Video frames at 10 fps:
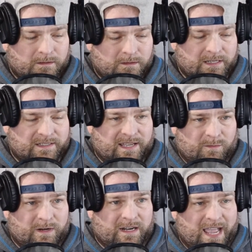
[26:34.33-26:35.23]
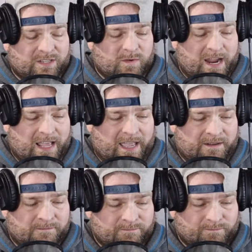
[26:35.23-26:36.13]
He just hit him with a nice right hand.
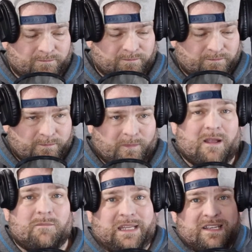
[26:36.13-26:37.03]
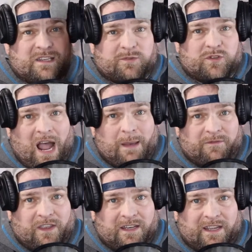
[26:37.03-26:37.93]
Please subscribe if
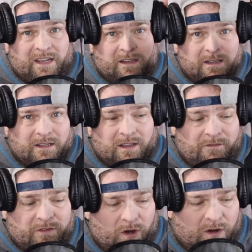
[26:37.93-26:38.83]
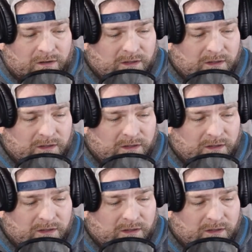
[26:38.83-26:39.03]
you're in here. Love y'all.